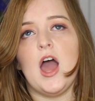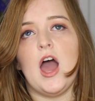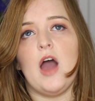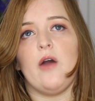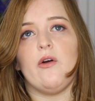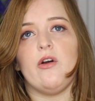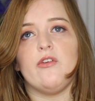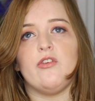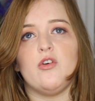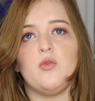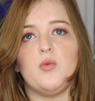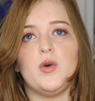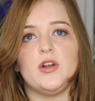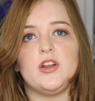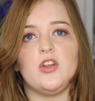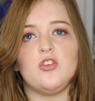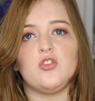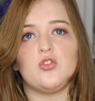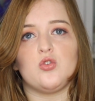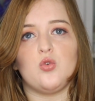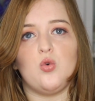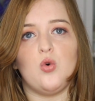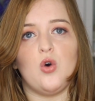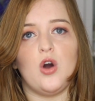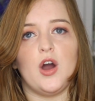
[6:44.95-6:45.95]
However, when
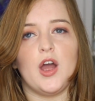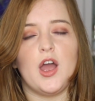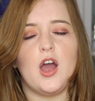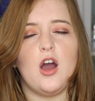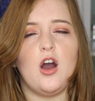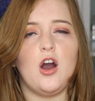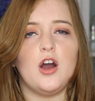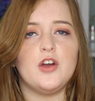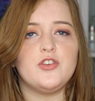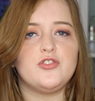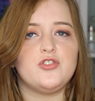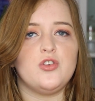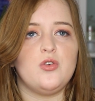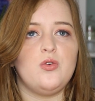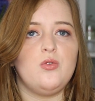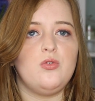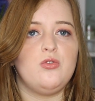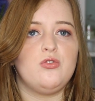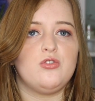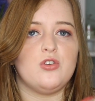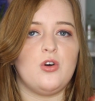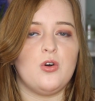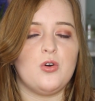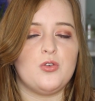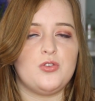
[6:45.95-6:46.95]
it's quiet, I do
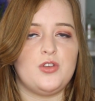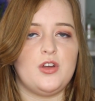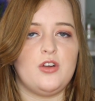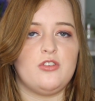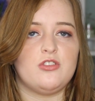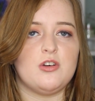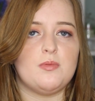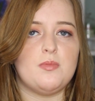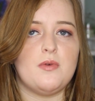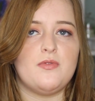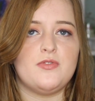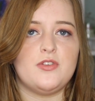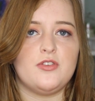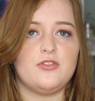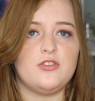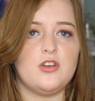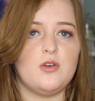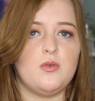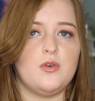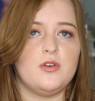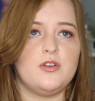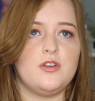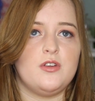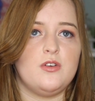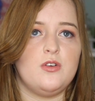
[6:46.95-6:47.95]
stock things up if there's
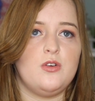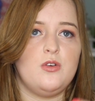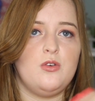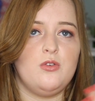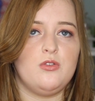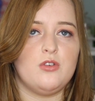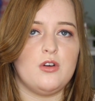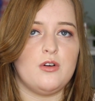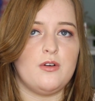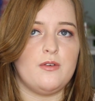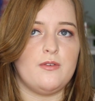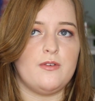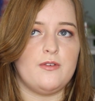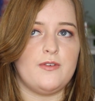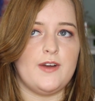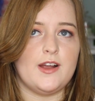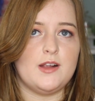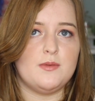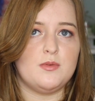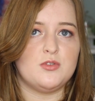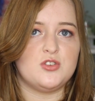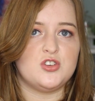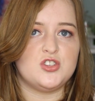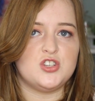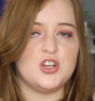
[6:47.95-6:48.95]
no one who's
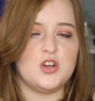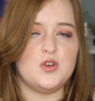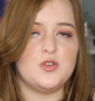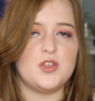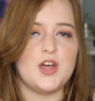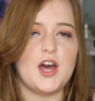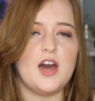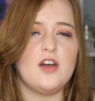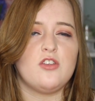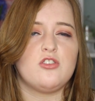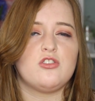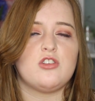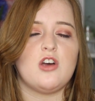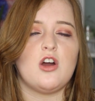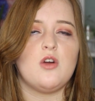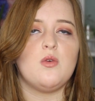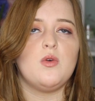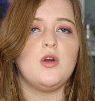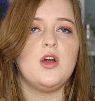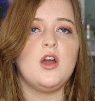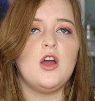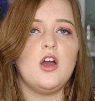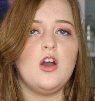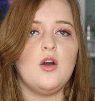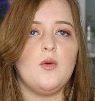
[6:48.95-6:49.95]
available to do that.
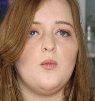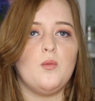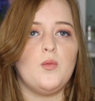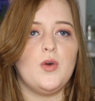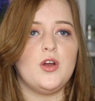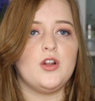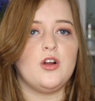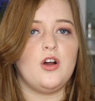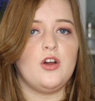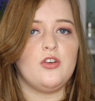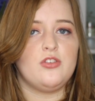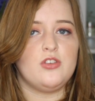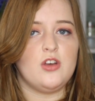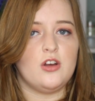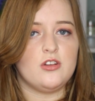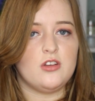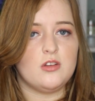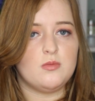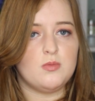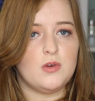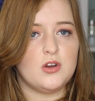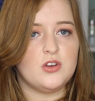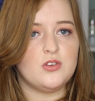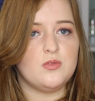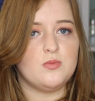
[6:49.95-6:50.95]
So when I
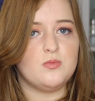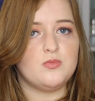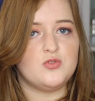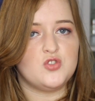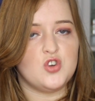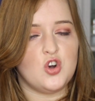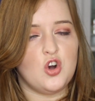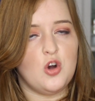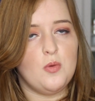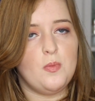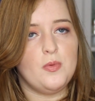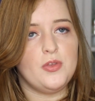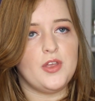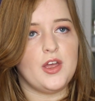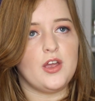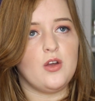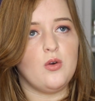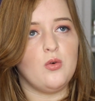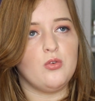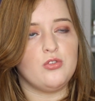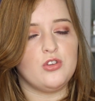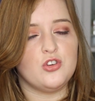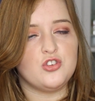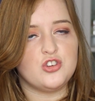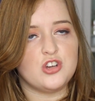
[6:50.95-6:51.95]
started my job, they
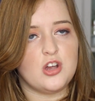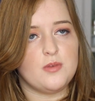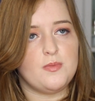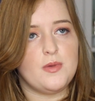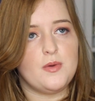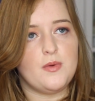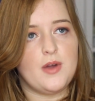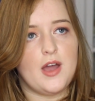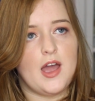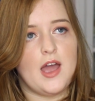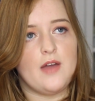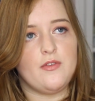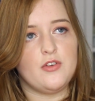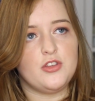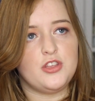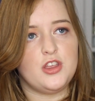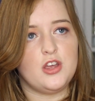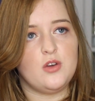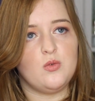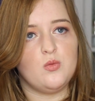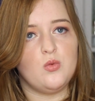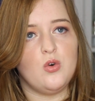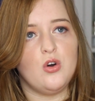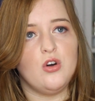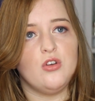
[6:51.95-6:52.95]
also showed me where
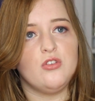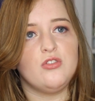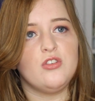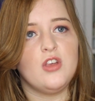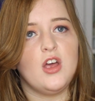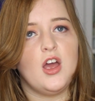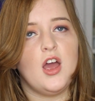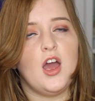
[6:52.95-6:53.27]
everything was.